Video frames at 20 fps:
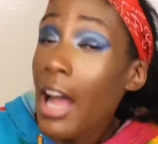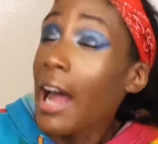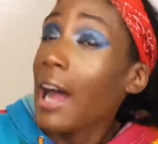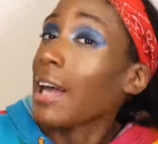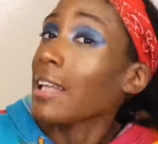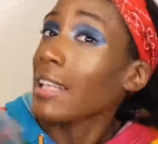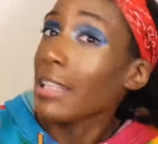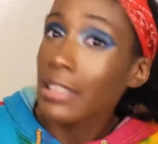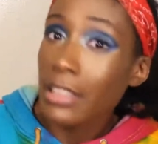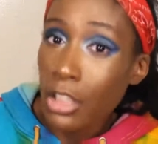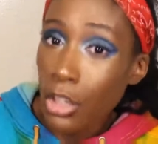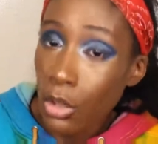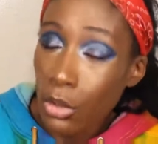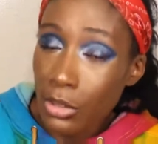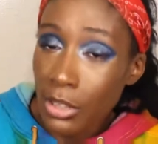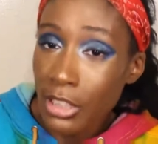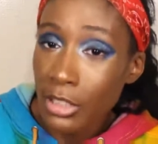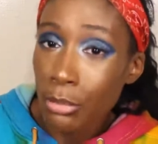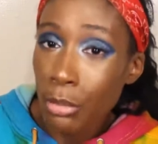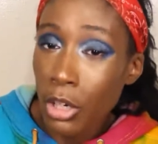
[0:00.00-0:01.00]
I like the
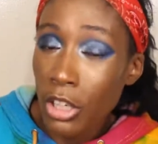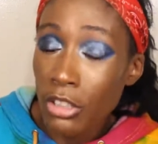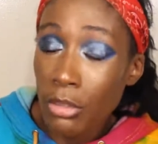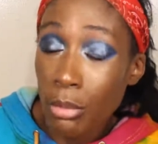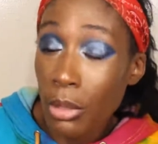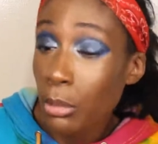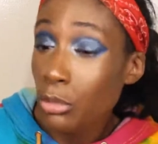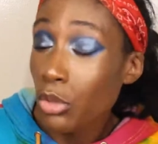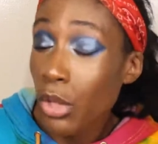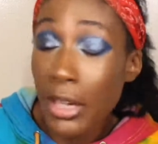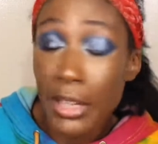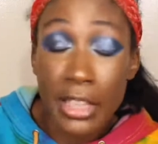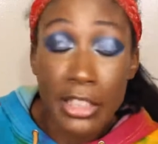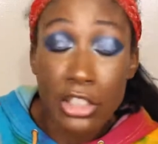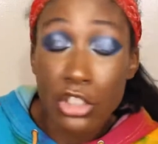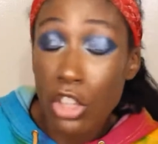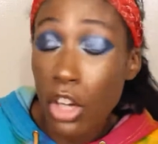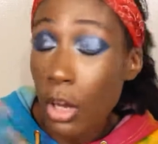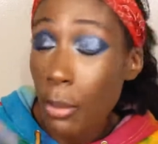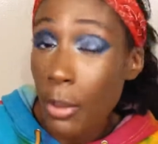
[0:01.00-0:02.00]
Kosas bronzer, but I'm trying not
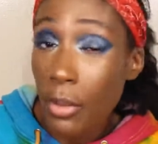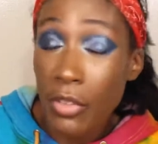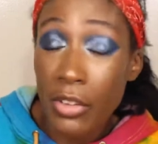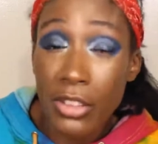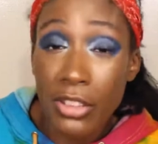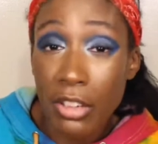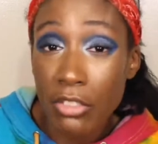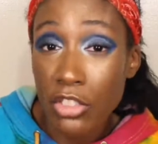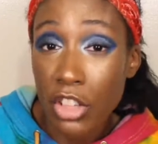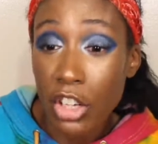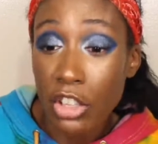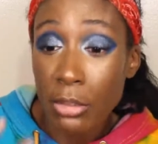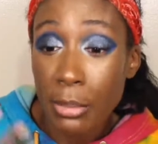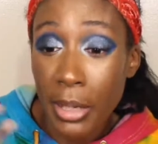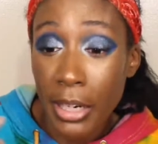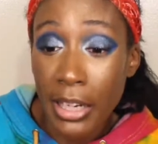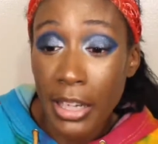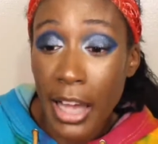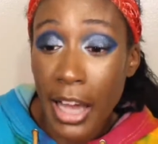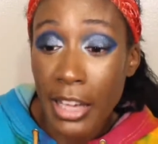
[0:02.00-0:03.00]
to talk about things I've talked
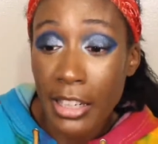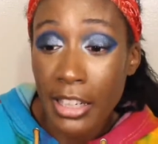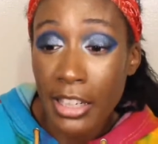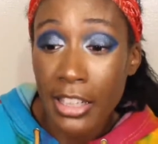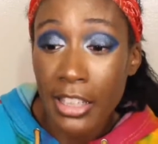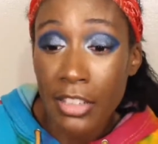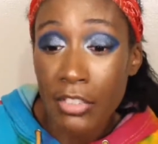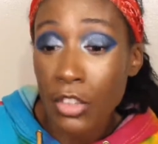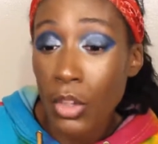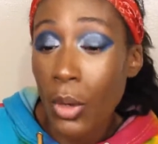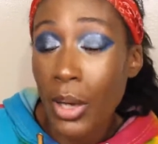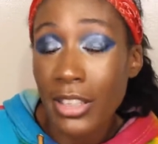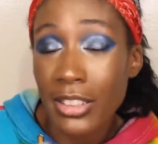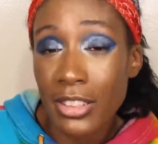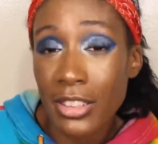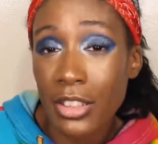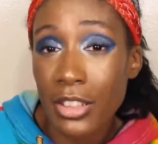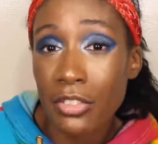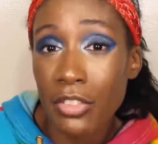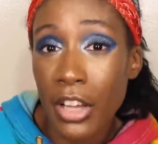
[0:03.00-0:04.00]
about a lot, even though I
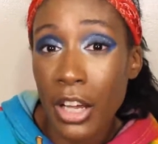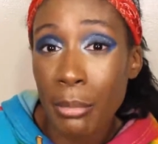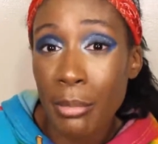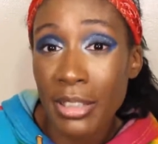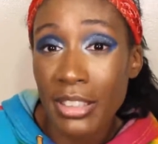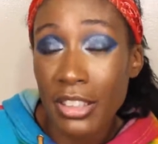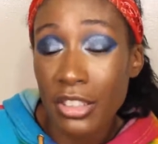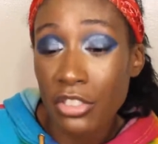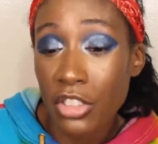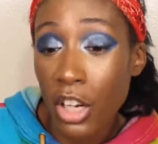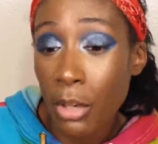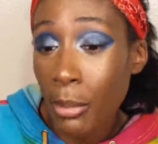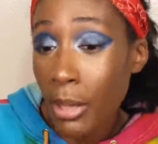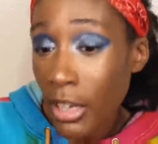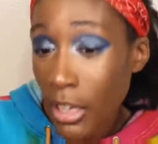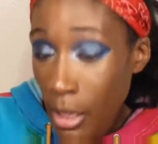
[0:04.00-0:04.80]
still find myself talking about a